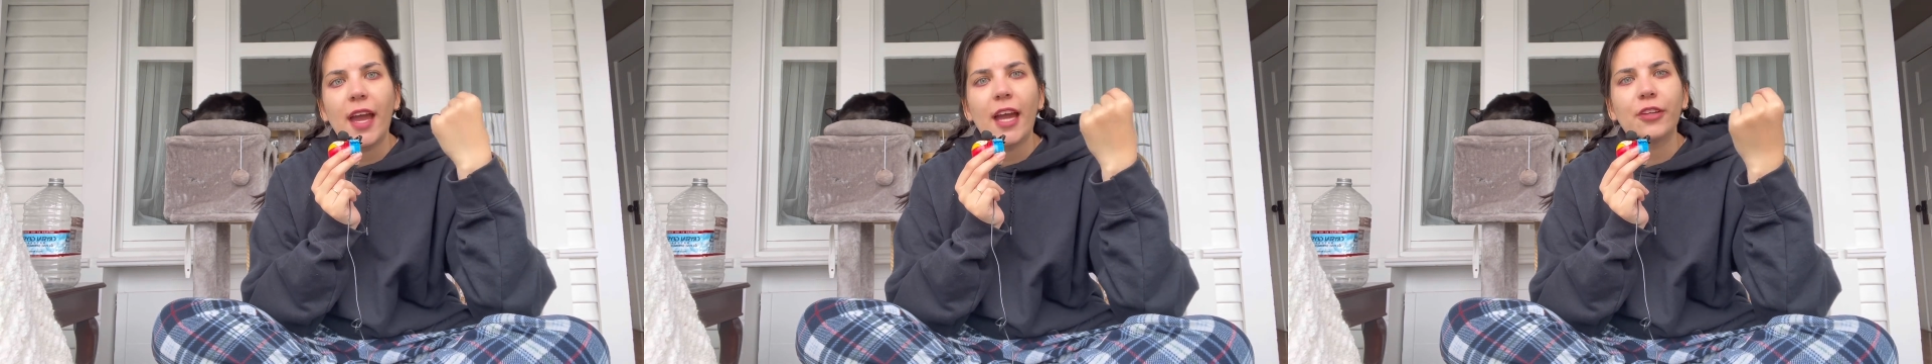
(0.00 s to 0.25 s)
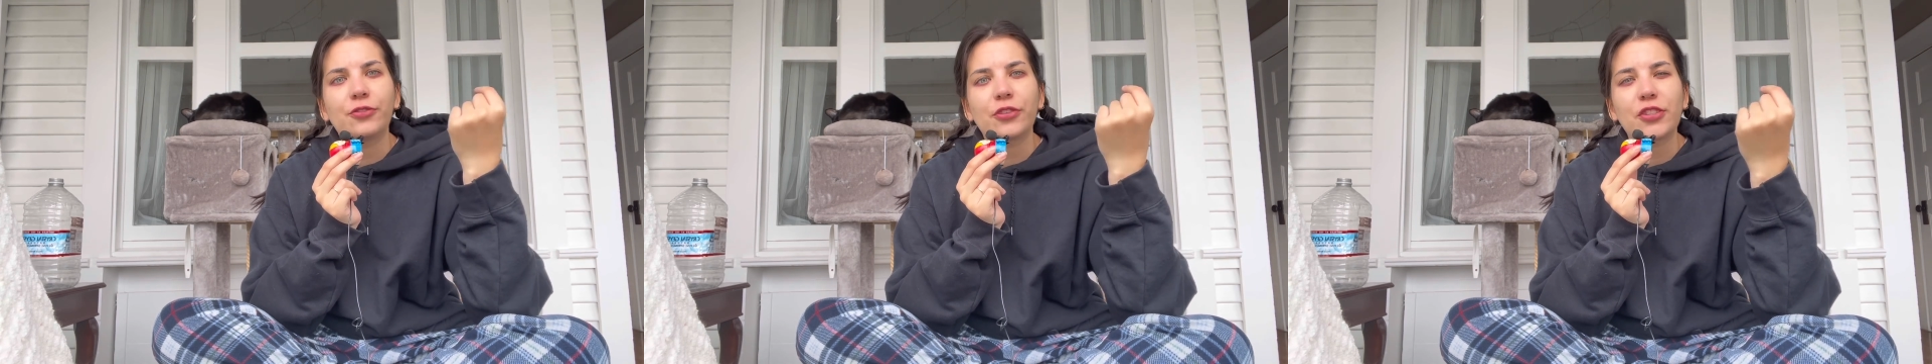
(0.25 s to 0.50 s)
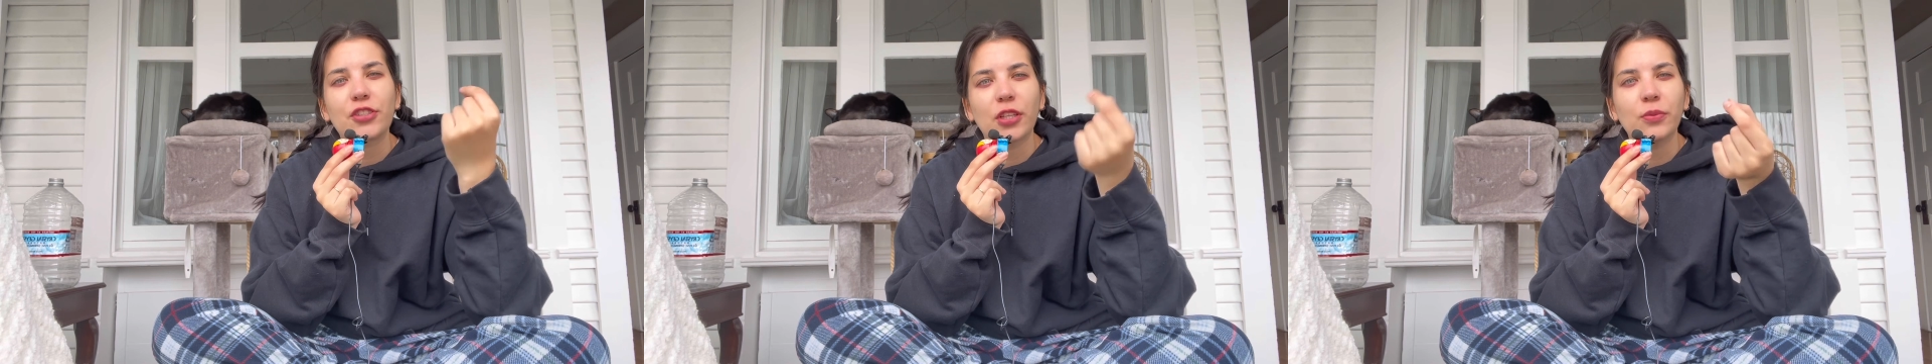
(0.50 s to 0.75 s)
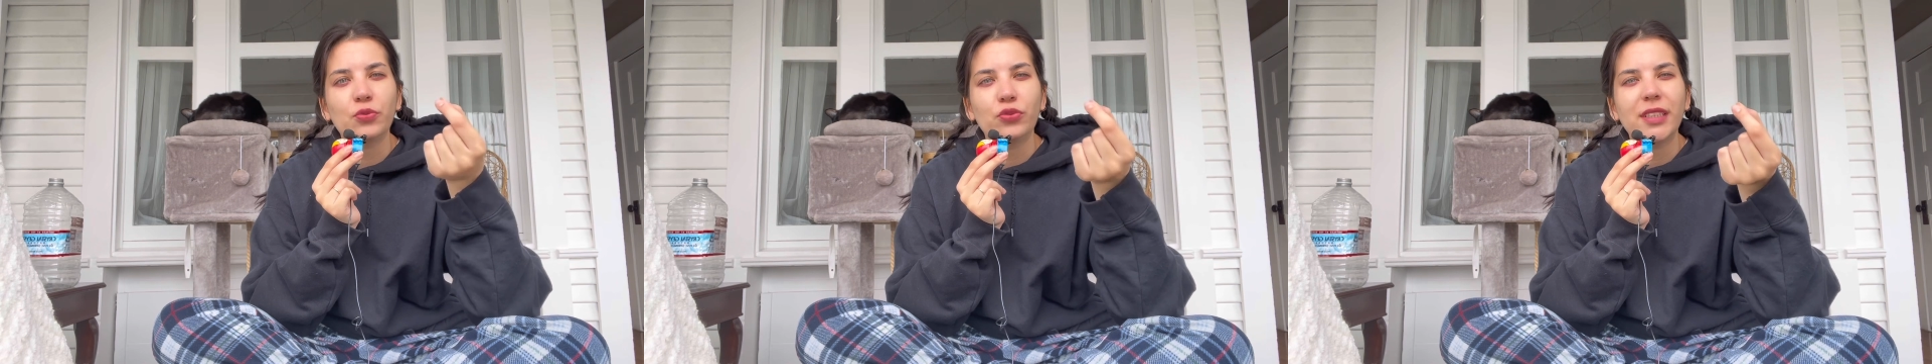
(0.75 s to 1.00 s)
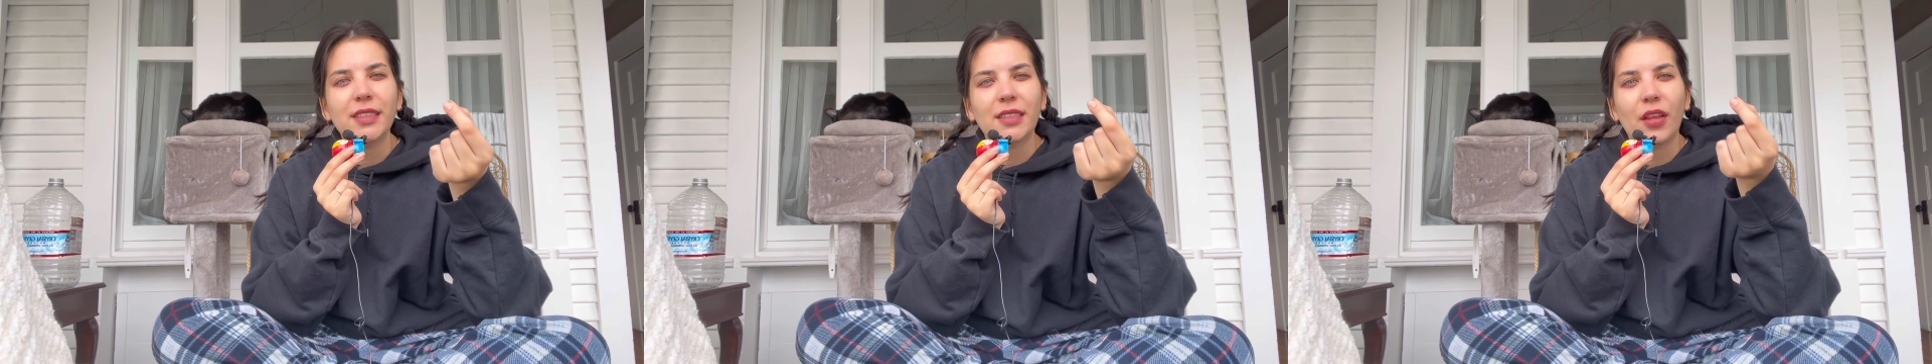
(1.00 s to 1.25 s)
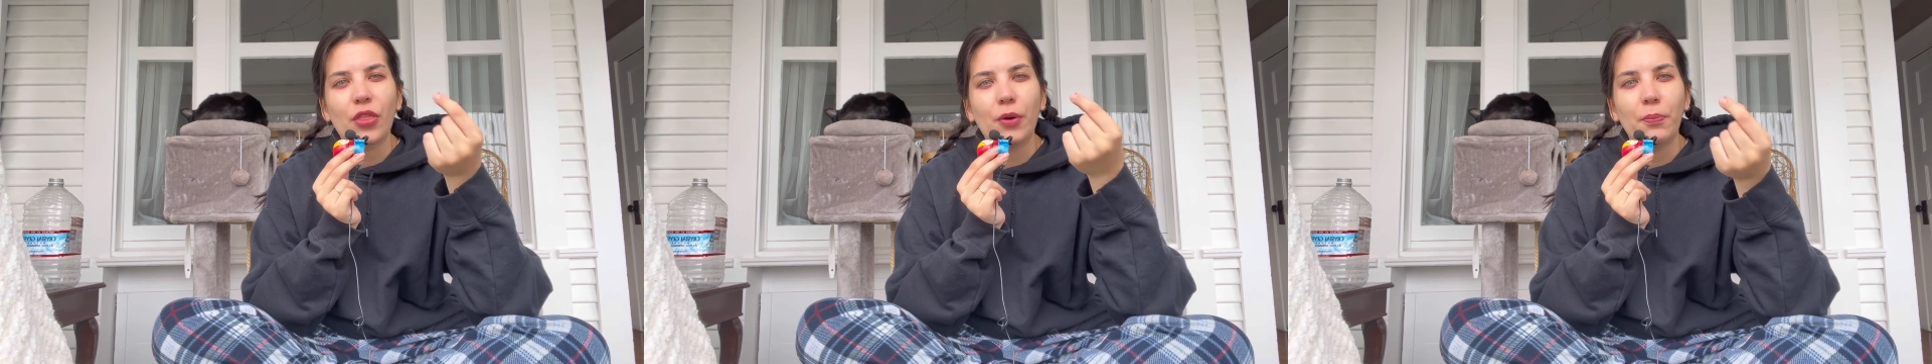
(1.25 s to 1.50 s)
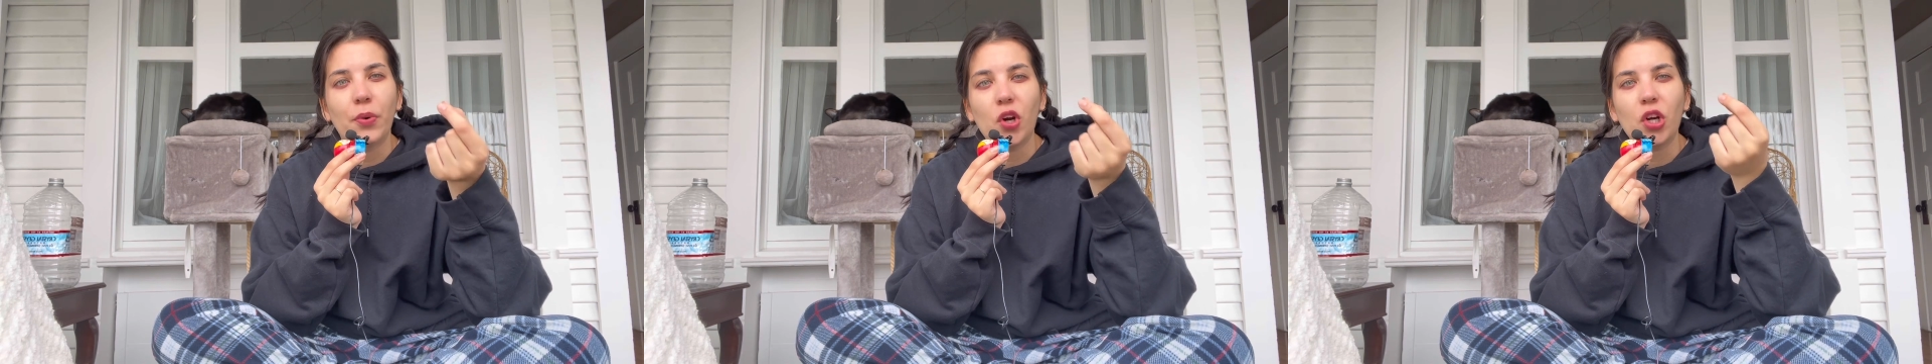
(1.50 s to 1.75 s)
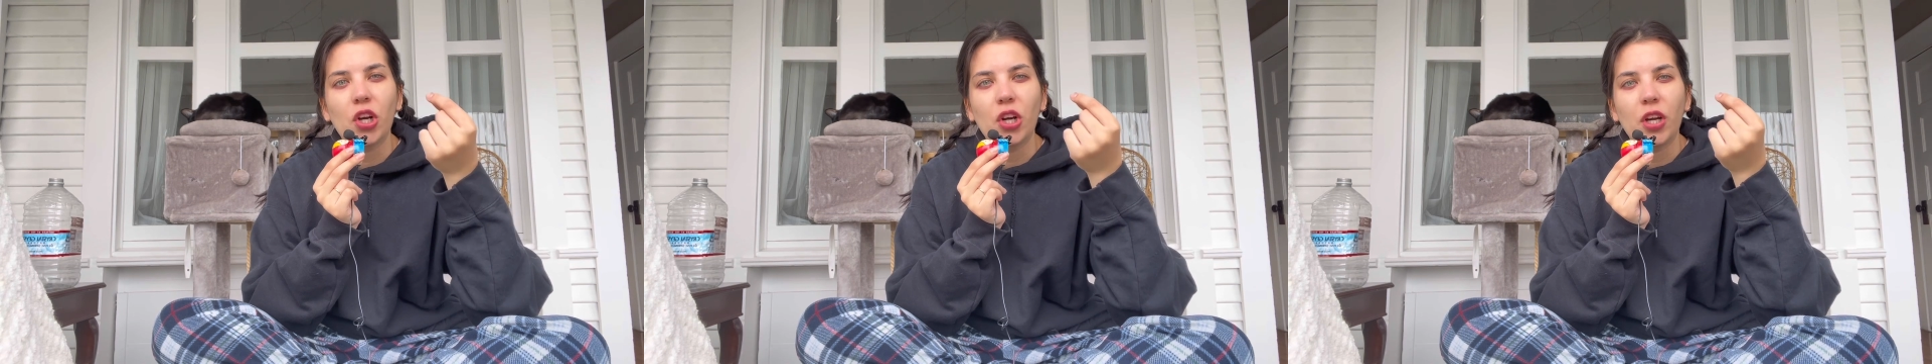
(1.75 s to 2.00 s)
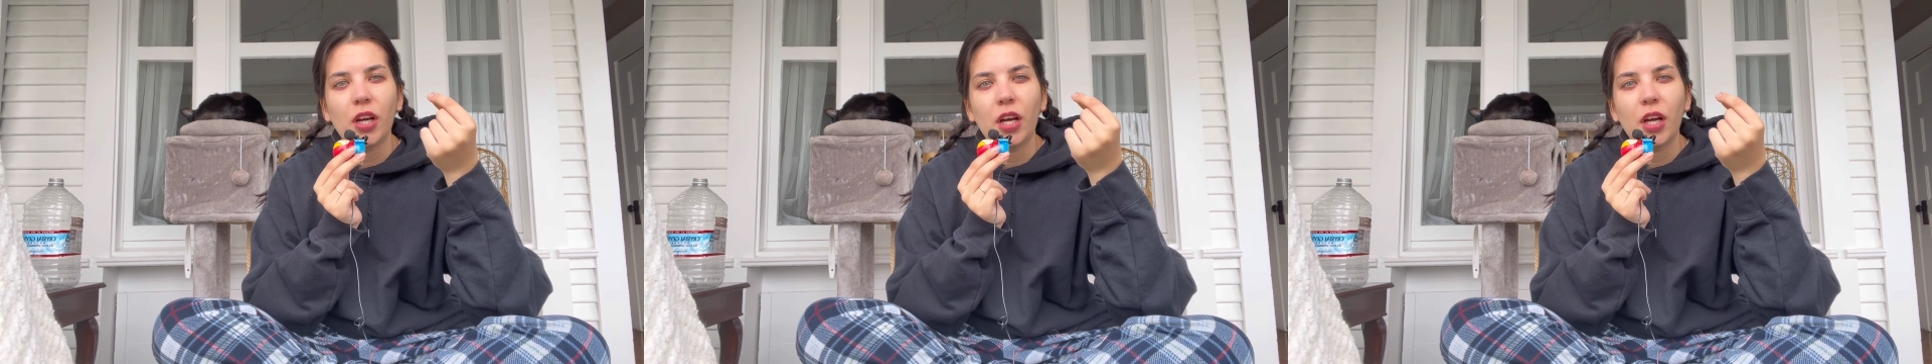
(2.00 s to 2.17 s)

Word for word: and for some reason the book